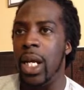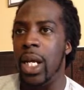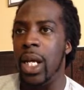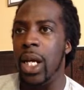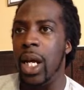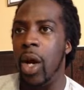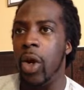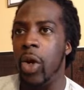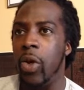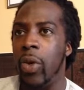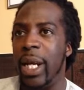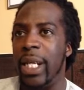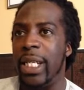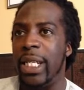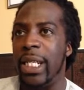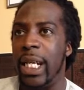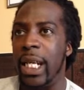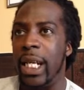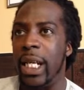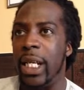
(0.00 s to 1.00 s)
do I say?
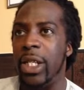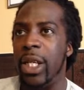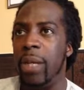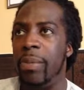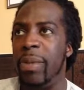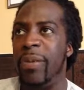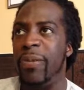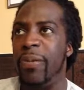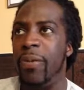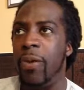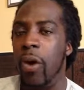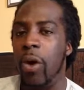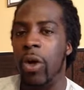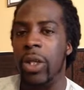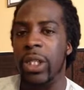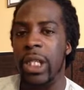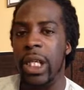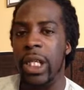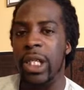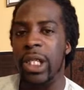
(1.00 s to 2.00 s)
It shouldn't be
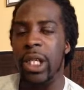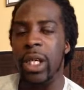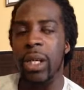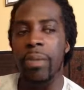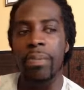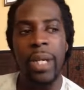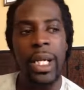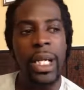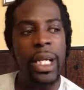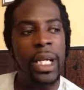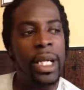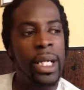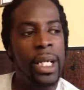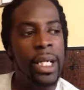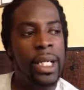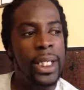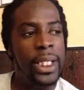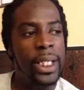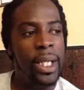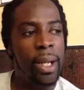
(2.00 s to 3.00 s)
forced. It shouldn't be
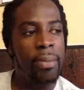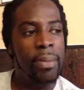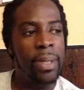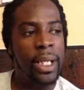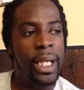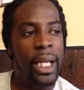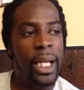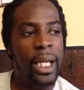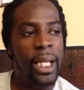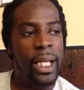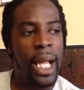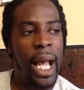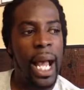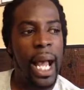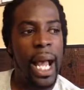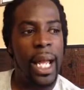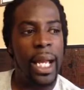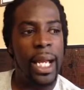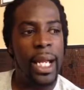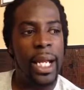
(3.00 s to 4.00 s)
something
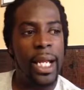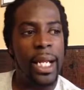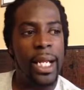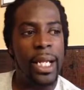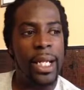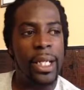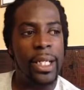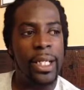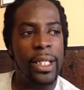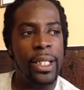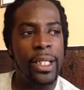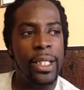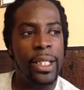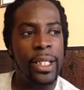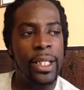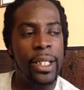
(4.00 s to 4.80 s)
that is,